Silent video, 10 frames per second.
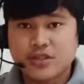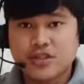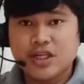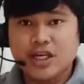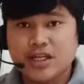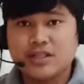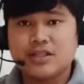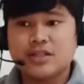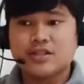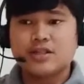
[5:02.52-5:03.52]

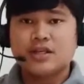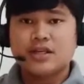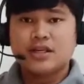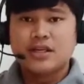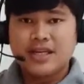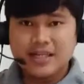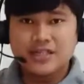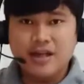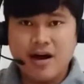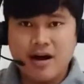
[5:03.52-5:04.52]
Jesus
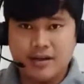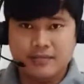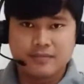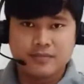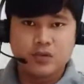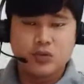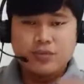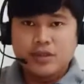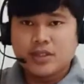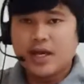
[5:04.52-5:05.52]
is God.
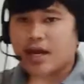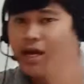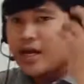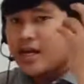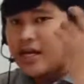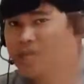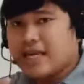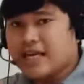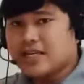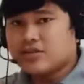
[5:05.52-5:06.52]
When we say
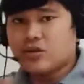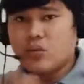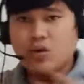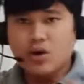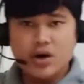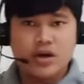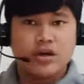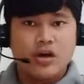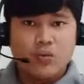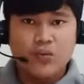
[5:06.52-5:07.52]
He is the
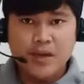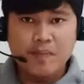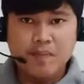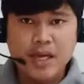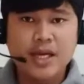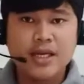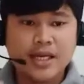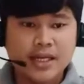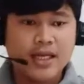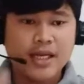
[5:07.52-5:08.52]
Word, we mean
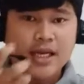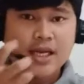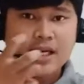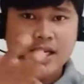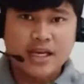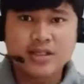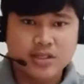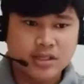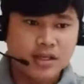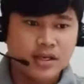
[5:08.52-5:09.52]
that He
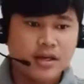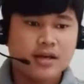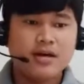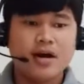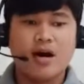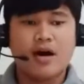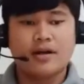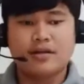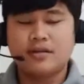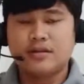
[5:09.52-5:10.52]
is
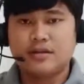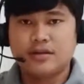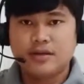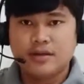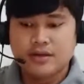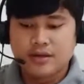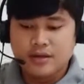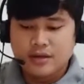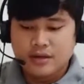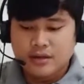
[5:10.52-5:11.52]
God.
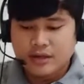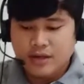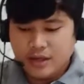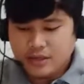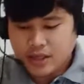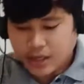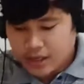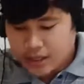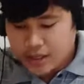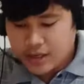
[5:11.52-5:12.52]
It's
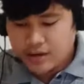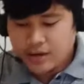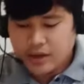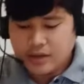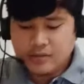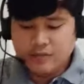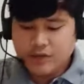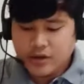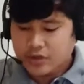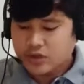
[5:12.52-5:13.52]
clear in
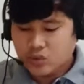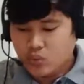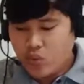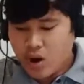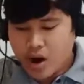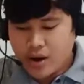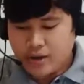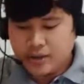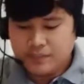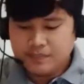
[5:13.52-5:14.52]
verse
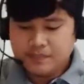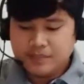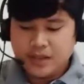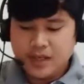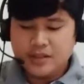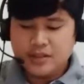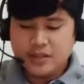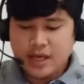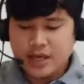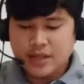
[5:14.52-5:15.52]
1, it
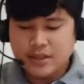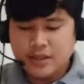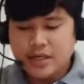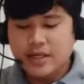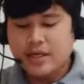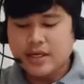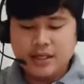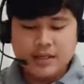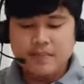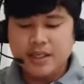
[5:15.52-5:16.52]
says,
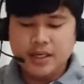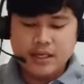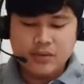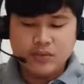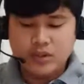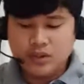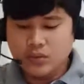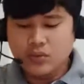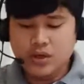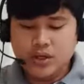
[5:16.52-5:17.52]
"In the beginning was
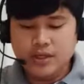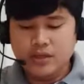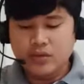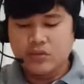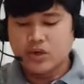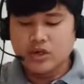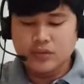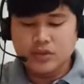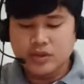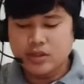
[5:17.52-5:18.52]
the Word, and the Word
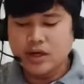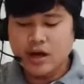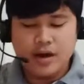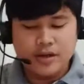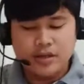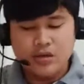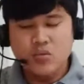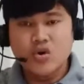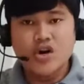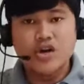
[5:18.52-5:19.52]
was with God, and
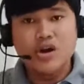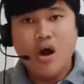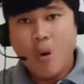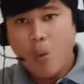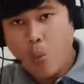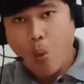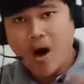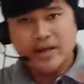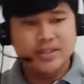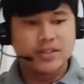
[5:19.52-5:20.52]
the Word
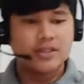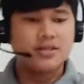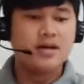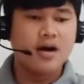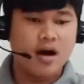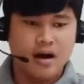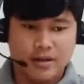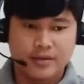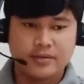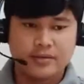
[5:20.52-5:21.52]
was God."